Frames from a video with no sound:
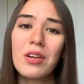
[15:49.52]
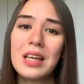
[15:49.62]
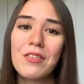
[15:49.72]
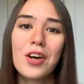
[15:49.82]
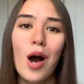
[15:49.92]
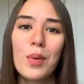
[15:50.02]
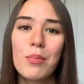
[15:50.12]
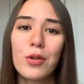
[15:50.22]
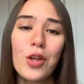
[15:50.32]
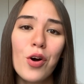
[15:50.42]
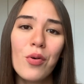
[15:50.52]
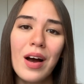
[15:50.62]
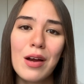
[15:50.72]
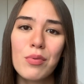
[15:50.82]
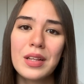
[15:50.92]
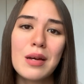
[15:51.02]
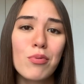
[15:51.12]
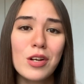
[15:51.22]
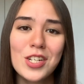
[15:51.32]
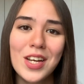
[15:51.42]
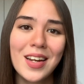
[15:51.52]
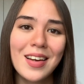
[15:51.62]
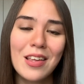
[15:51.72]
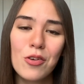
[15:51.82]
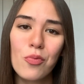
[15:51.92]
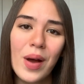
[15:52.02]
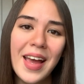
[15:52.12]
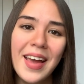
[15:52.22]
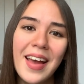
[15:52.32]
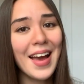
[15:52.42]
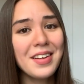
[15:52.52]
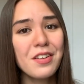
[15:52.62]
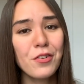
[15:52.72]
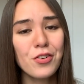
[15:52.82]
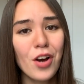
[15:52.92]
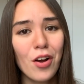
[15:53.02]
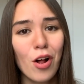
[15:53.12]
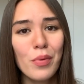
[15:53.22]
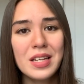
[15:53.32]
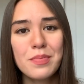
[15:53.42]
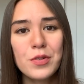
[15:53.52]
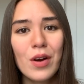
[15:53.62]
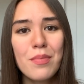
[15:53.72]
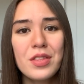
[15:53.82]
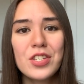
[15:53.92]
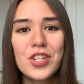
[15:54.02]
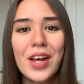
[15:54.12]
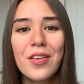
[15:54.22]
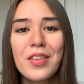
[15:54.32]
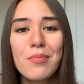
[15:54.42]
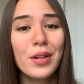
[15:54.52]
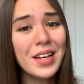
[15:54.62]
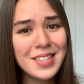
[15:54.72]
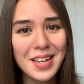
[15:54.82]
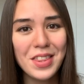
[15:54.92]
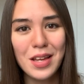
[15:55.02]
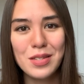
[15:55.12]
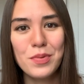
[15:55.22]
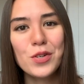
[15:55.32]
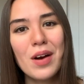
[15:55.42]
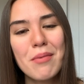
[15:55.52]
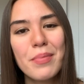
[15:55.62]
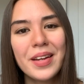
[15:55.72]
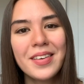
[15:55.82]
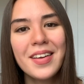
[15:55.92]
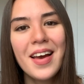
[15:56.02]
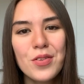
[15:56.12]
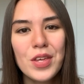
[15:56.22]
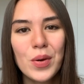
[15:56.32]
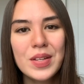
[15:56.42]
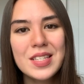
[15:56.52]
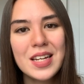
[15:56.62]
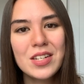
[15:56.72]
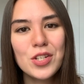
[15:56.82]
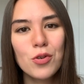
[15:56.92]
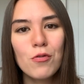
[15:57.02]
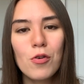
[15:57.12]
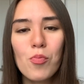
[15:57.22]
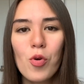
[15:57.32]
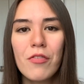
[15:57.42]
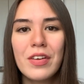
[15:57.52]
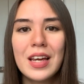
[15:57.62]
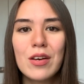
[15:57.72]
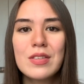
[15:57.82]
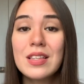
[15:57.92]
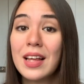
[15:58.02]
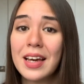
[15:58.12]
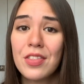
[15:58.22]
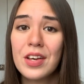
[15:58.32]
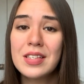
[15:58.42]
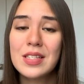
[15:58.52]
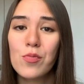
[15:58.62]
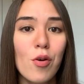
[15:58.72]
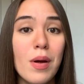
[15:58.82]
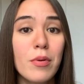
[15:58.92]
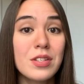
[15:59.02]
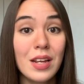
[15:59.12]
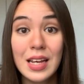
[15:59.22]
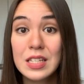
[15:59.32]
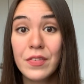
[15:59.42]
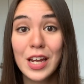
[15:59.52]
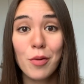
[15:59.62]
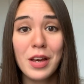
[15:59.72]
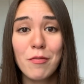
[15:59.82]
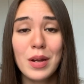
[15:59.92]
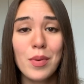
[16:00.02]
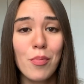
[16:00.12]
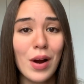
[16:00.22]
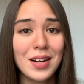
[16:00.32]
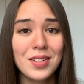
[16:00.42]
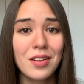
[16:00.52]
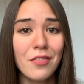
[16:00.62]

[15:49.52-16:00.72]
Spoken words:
or leave a comment below. I really appreciate it either way. And if you're not already subscribed to this channel, then please hit that subscribe button so that you can stay tuned for more videos like this. Remember, today's video may have been about practical